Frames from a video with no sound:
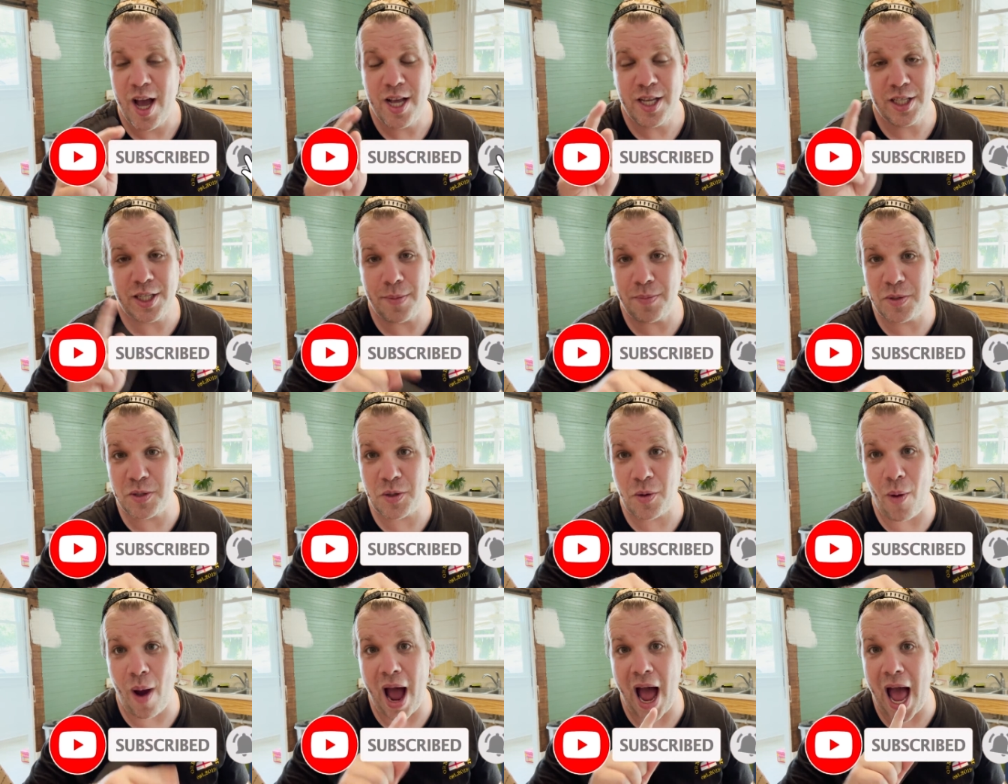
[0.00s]

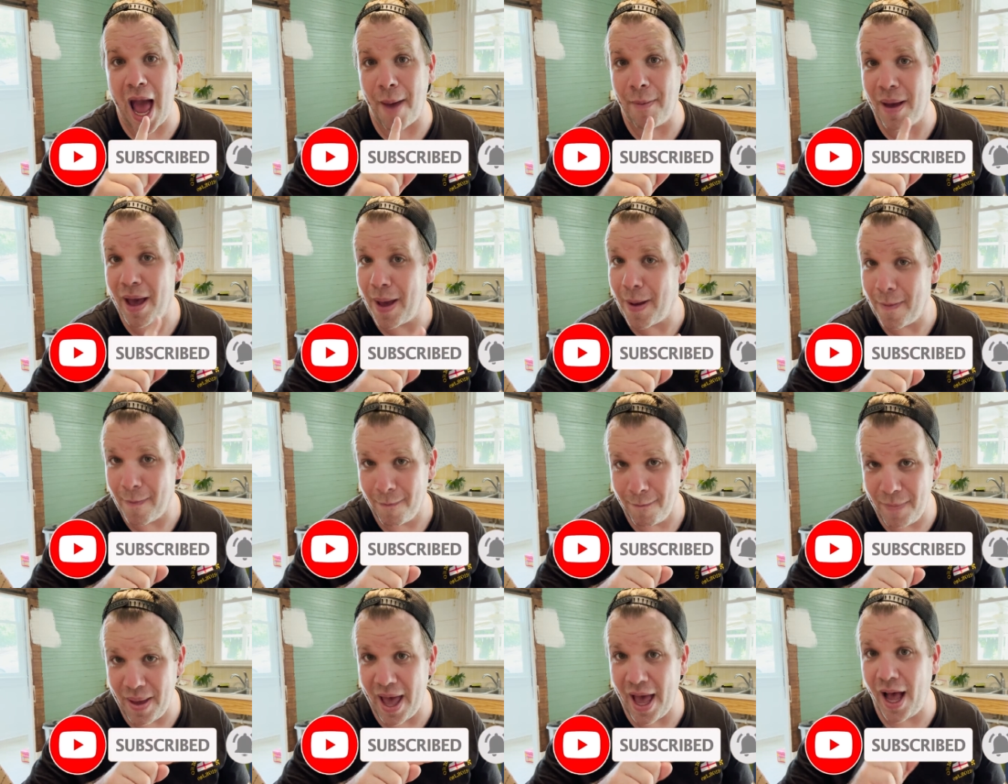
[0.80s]
Subscribe,
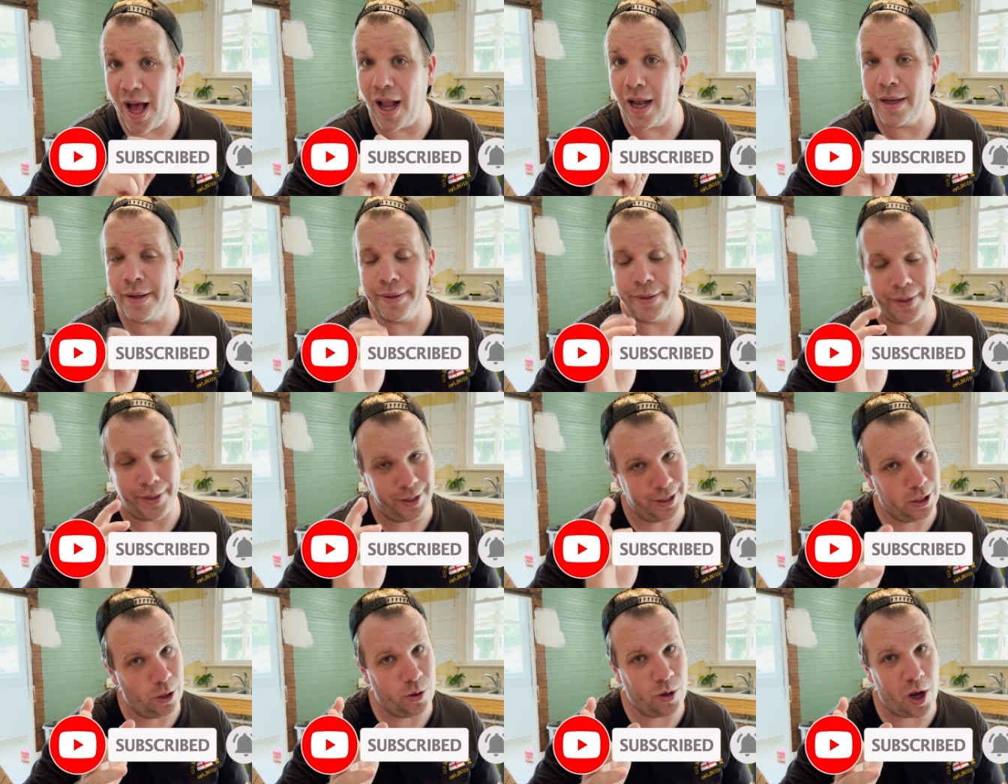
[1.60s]
bell,
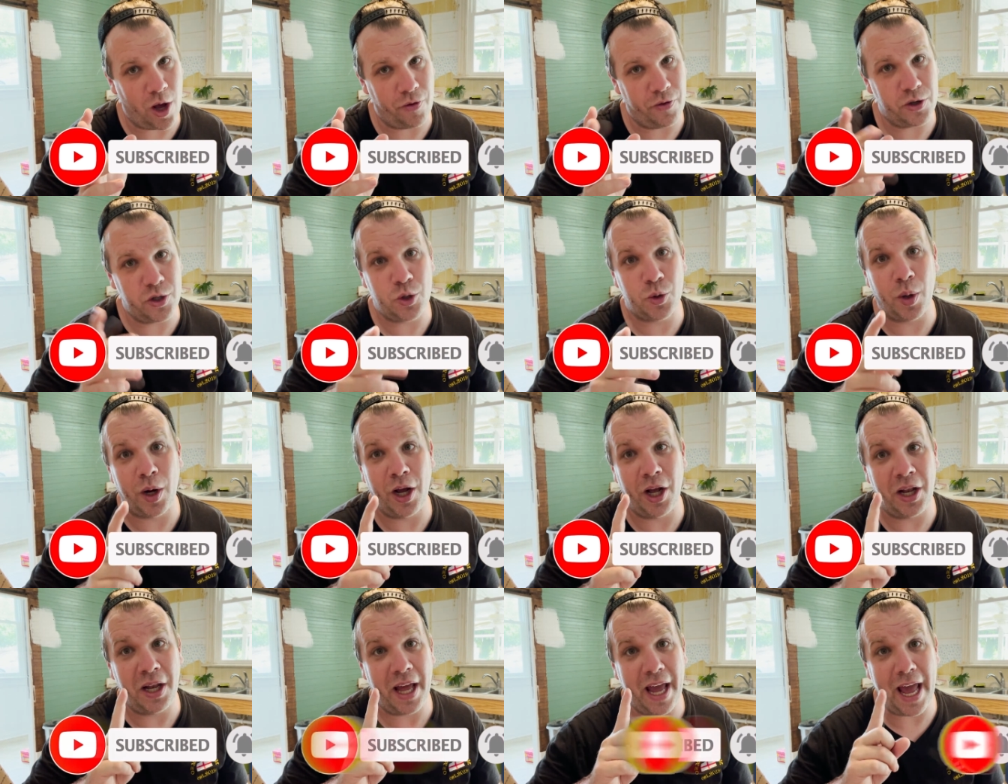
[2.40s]
you know the
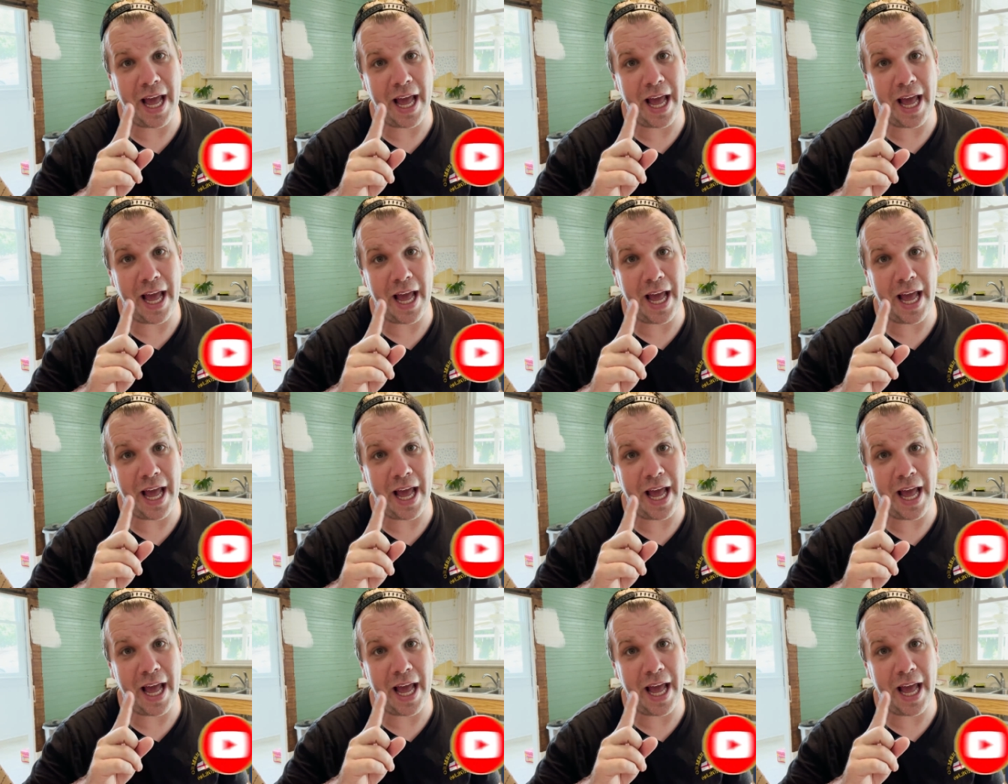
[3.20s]
drill.